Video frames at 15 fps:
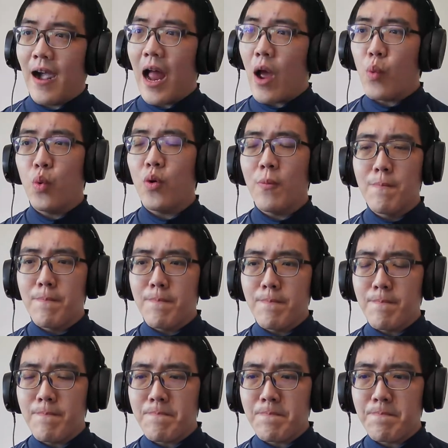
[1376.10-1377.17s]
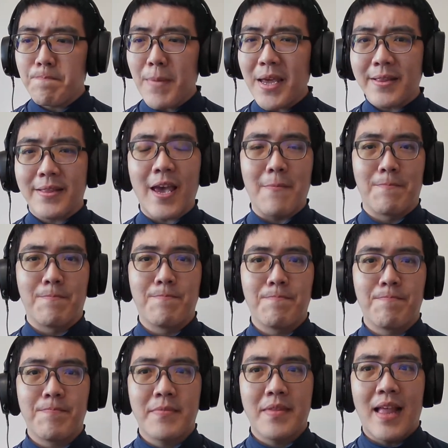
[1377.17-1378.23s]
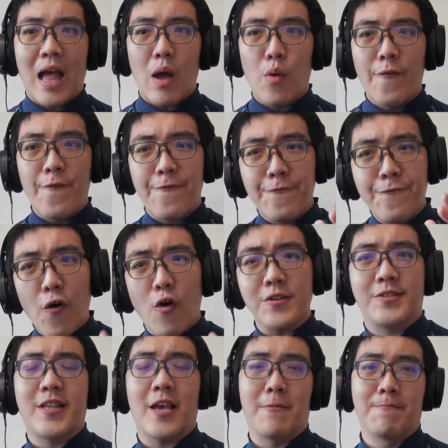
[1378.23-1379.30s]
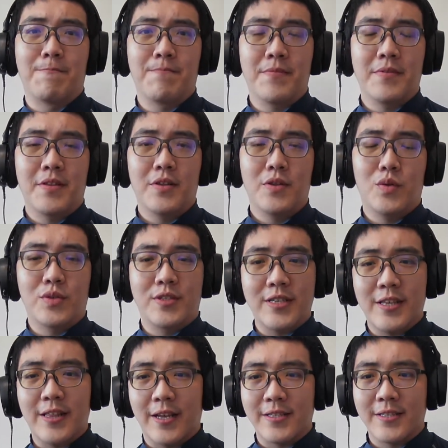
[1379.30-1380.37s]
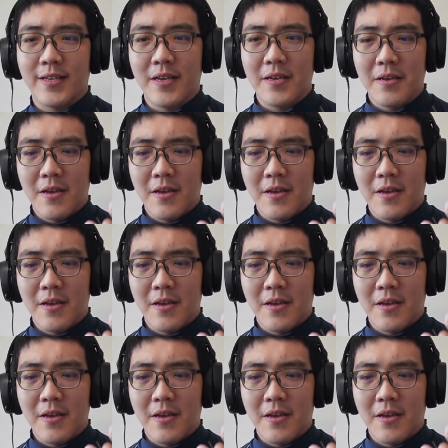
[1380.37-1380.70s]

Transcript: I will make them, I will force them to say that